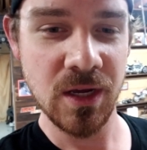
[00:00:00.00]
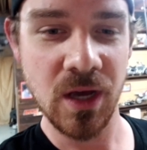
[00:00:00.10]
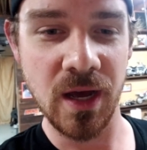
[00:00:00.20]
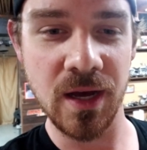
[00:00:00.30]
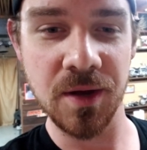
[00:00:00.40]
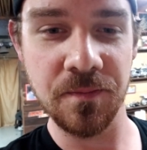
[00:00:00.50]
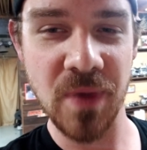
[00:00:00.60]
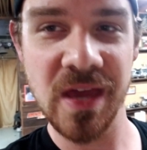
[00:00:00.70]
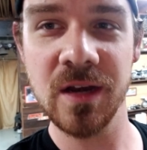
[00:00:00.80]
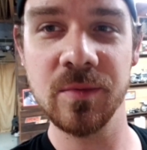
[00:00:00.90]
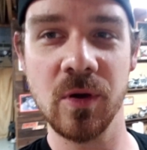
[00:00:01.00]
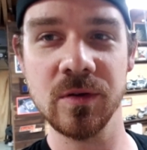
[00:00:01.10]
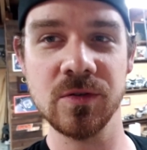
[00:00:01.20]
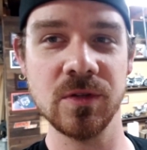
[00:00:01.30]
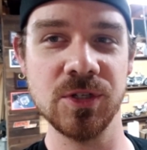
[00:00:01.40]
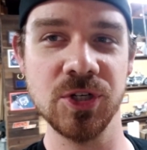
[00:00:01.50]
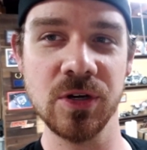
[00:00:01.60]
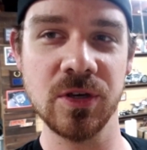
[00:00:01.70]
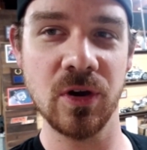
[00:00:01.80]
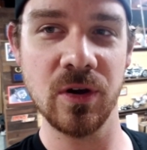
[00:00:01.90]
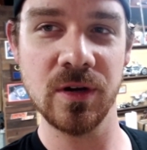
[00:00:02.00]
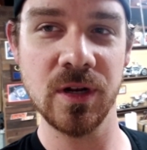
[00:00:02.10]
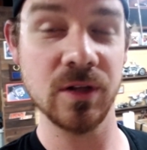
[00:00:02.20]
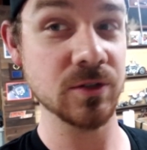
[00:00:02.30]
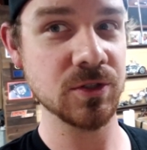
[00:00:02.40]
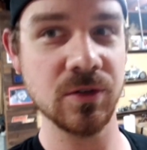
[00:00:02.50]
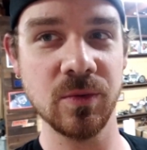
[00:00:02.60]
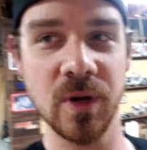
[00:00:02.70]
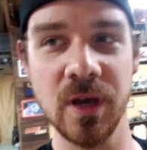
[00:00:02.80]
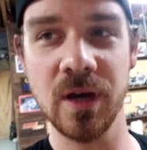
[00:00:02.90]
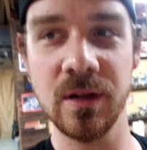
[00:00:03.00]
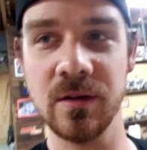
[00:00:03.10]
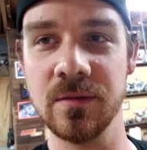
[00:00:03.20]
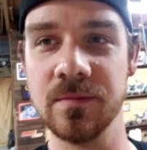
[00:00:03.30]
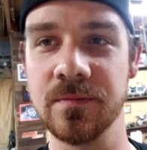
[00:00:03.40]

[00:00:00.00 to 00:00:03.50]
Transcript: I ended up going to the junkyard, and I'll show you what I got here.